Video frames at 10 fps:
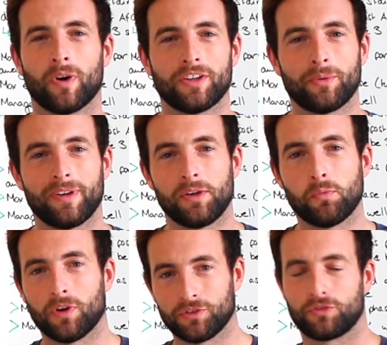why do we
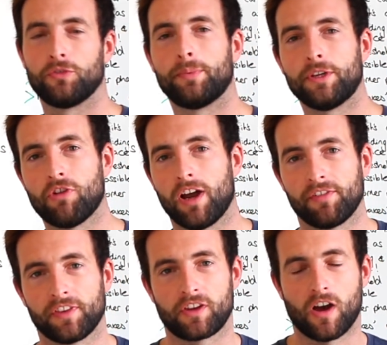want to be
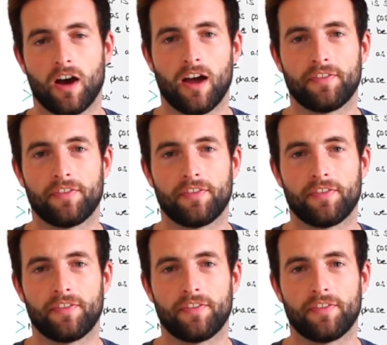driving the car